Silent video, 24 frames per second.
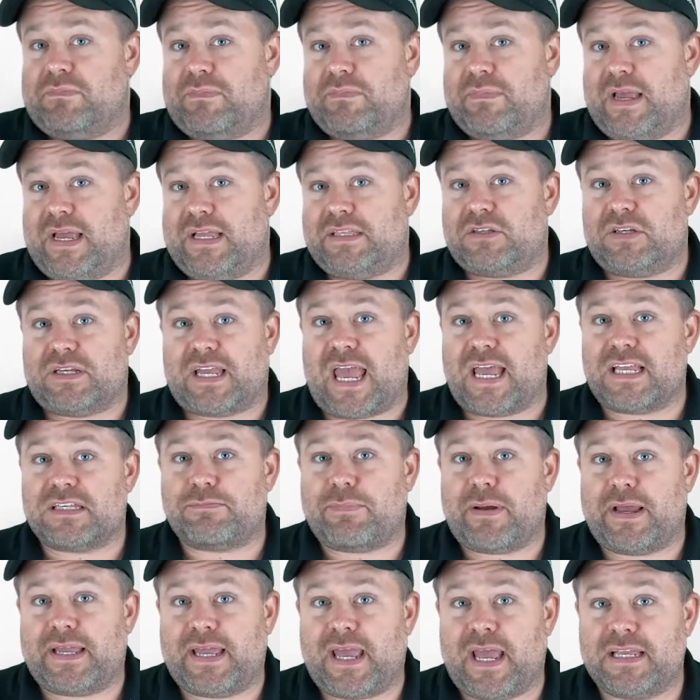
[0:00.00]
It's a
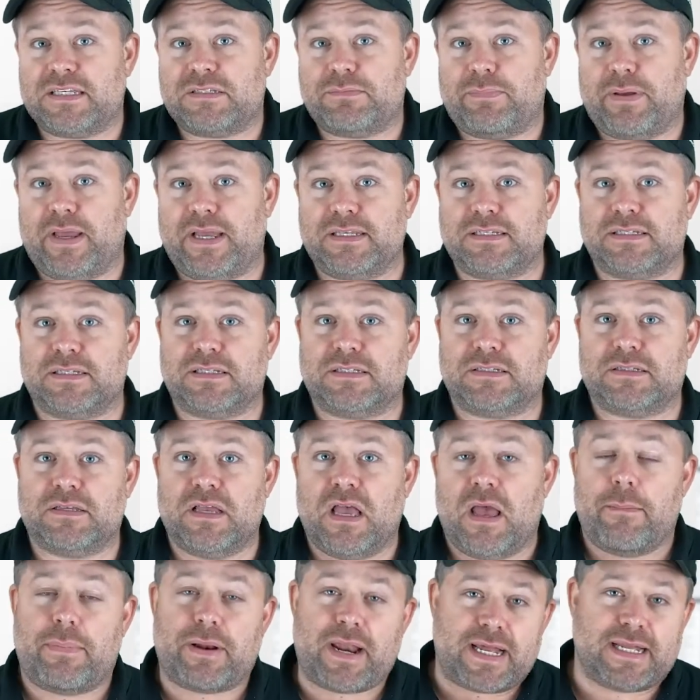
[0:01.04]
case-by-case basis.
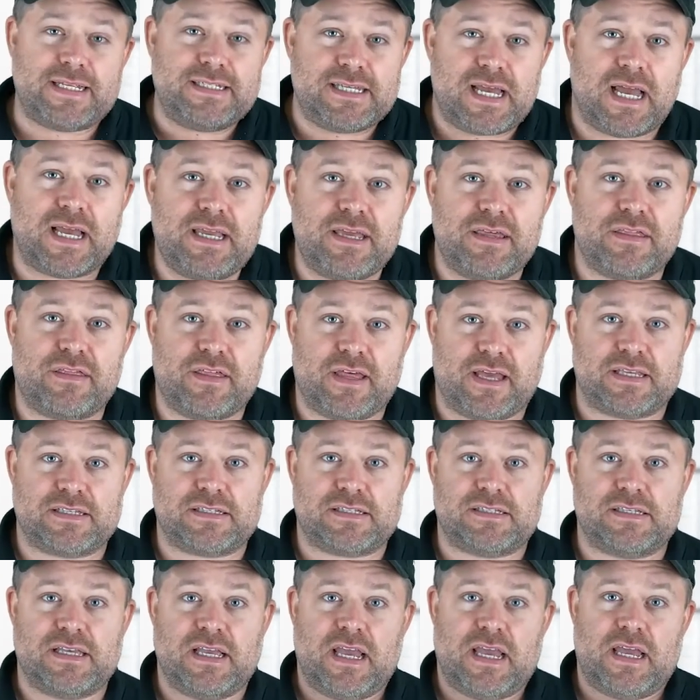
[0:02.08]
But I can tell you
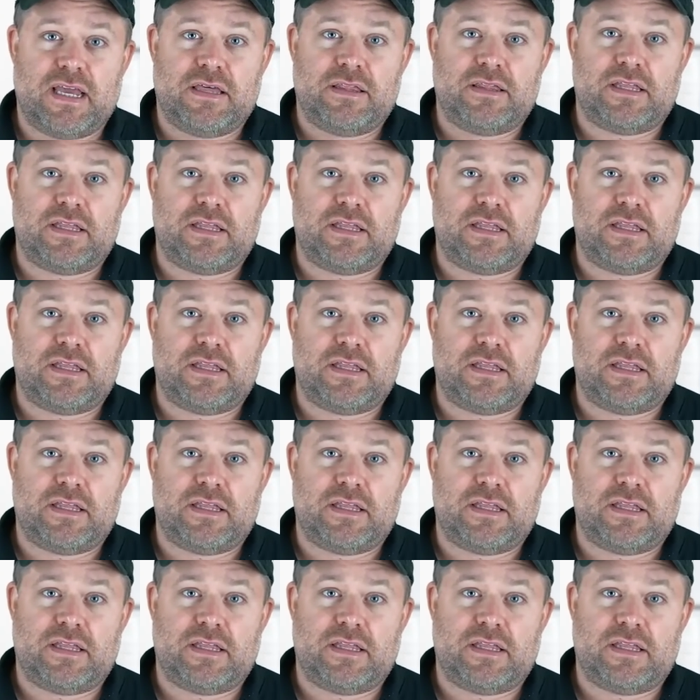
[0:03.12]
this, that